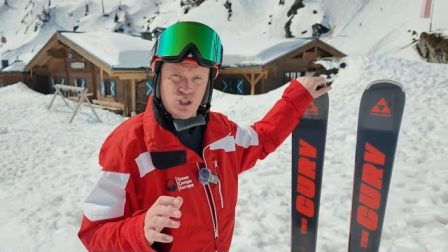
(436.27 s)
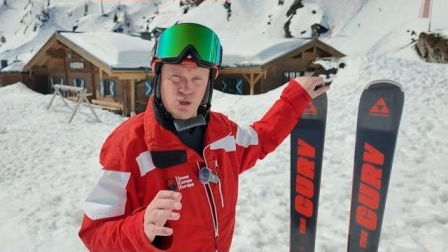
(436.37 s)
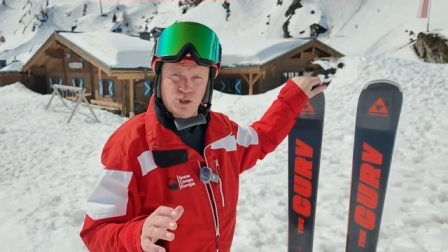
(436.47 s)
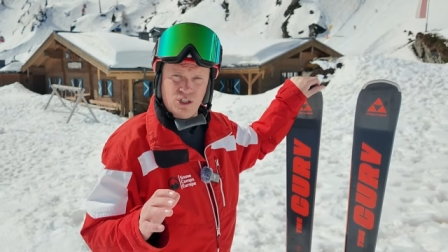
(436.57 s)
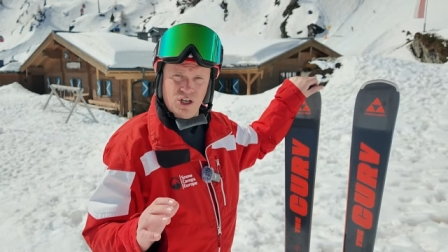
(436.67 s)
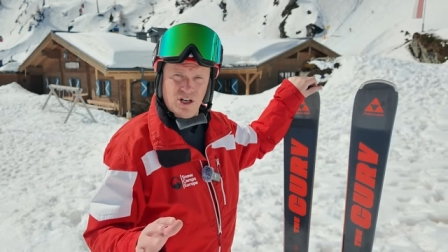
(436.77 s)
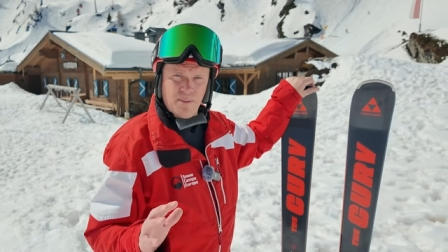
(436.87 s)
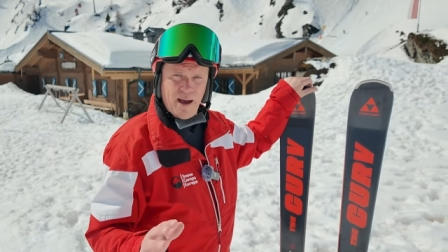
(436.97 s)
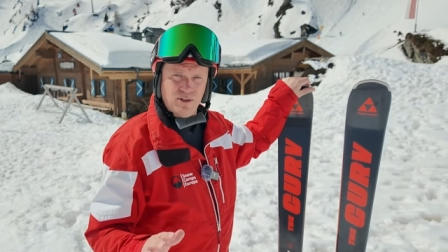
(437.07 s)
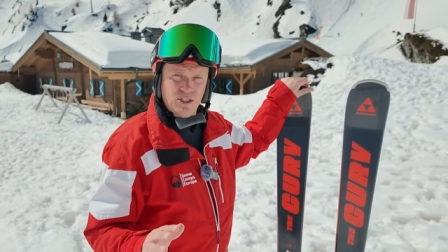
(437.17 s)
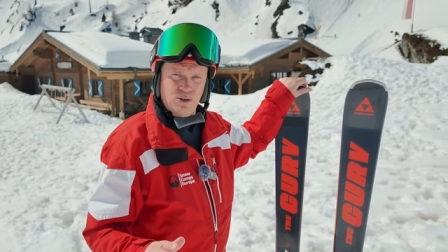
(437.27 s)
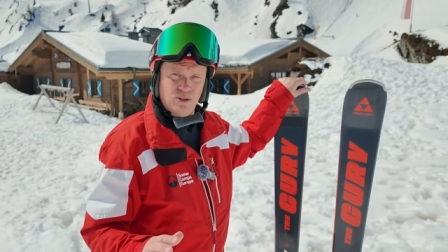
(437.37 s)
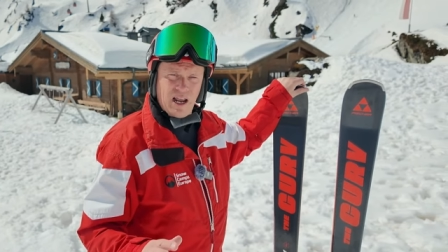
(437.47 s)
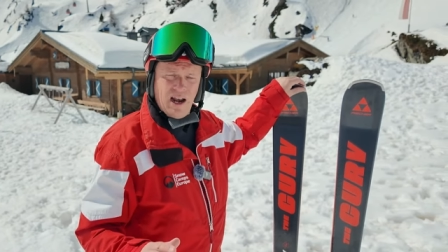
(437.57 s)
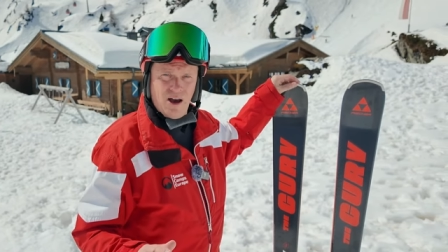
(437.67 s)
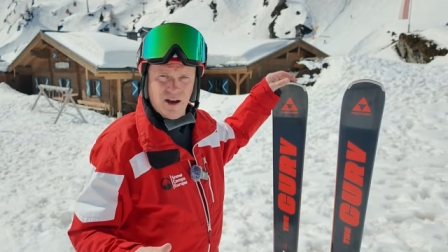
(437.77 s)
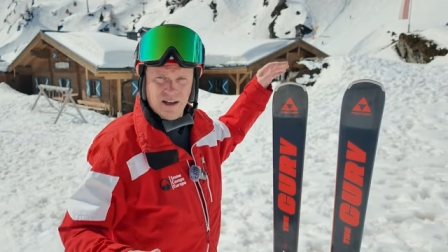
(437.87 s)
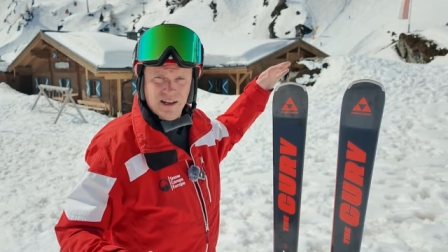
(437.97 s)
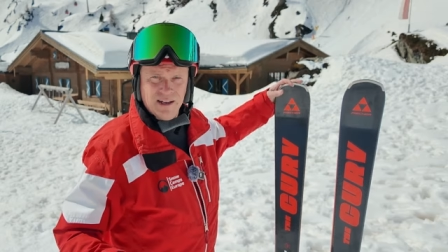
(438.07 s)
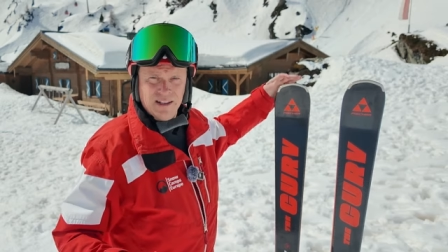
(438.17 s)
to short turn the mountain all day
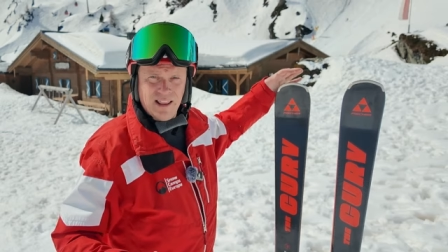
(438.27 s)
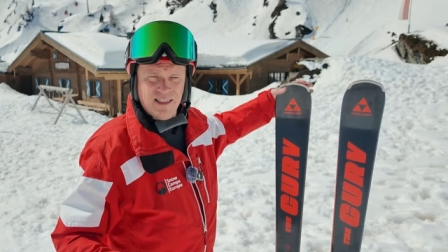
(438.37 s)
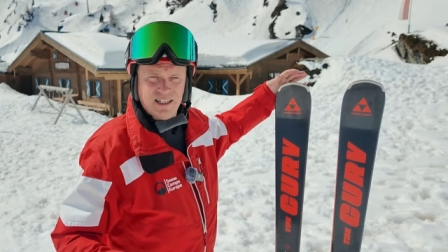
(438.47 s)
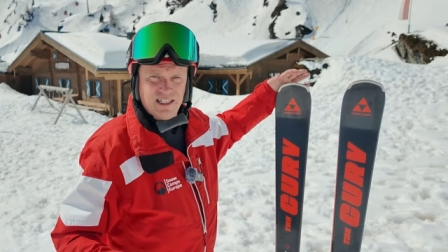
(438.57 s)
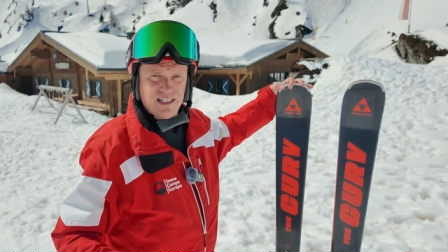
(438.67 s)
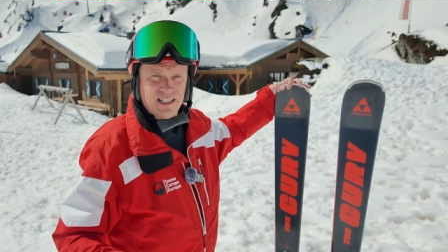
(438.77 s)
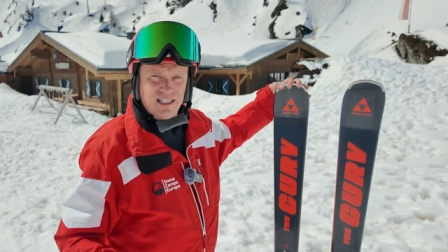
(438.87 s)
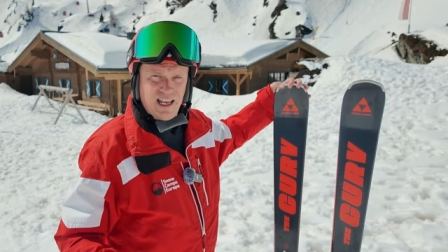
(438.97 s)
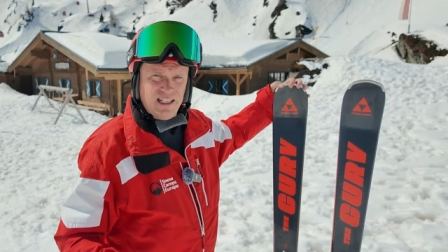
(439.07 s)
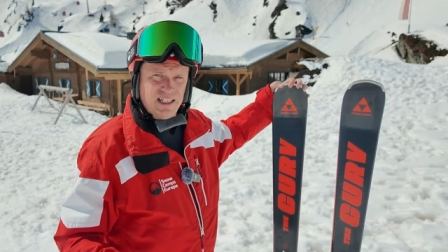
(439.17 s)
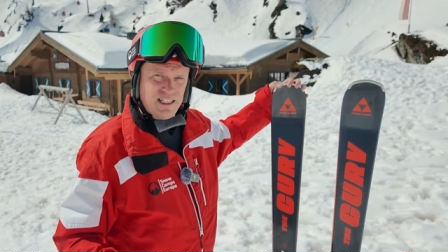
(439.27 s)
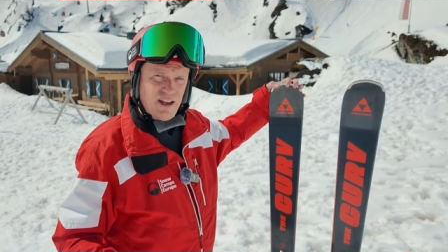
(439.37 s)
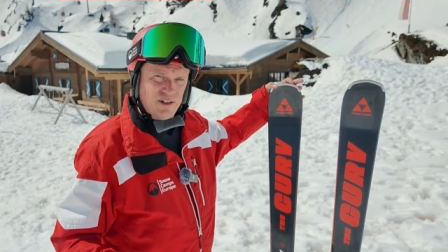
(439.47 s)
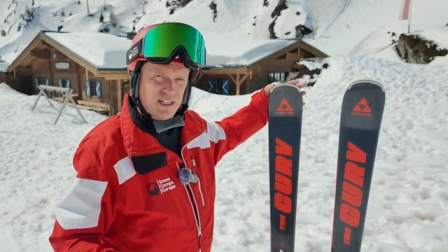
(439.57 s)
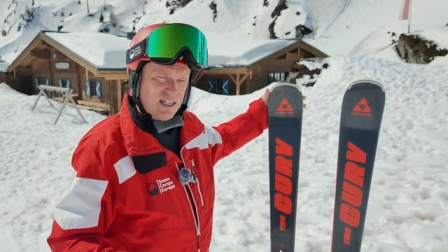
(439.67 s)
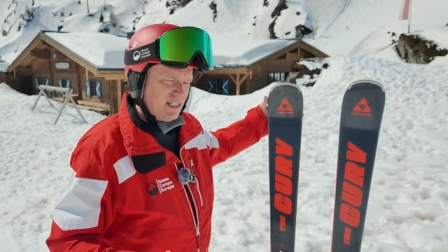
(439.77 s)
long, then this is a ski to seriously